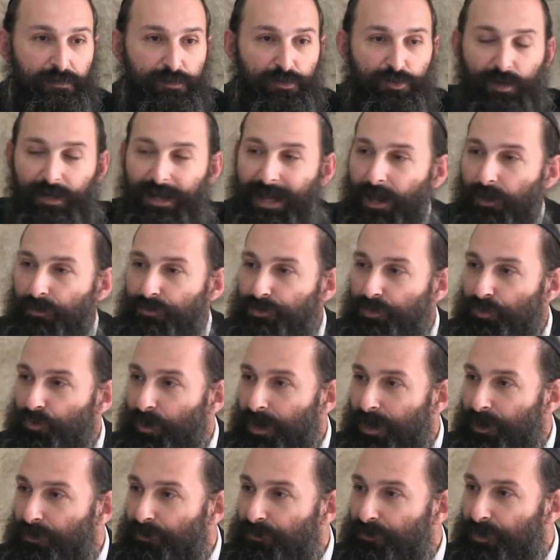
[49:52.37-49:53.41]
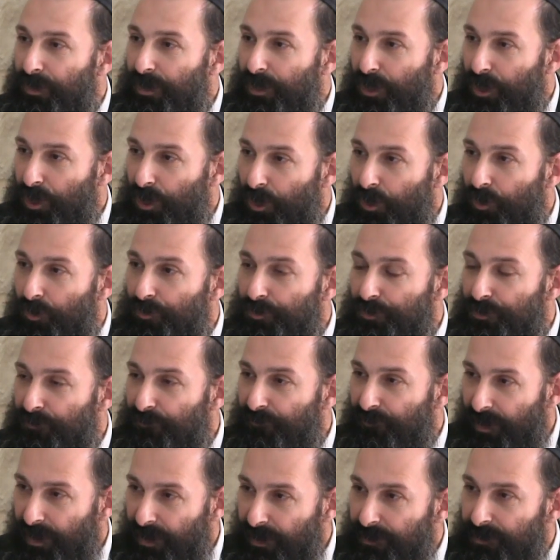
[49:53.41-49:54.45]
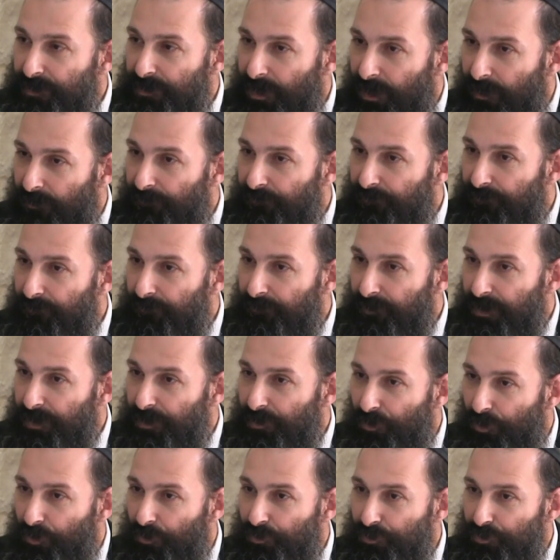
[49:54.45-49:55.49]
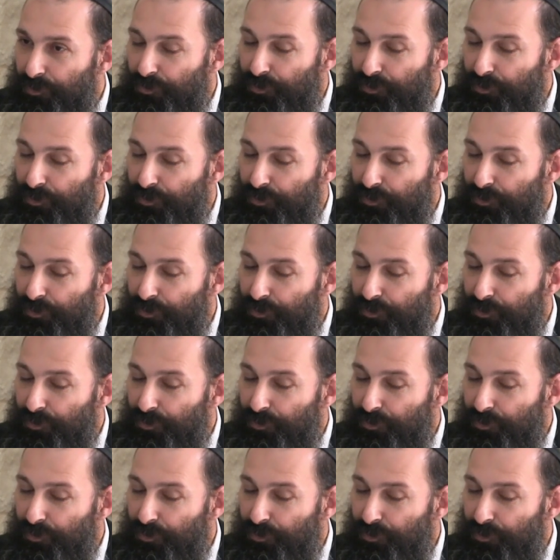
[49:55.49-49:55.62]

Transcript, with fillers: You're allowed to wear the clothes of Esav in order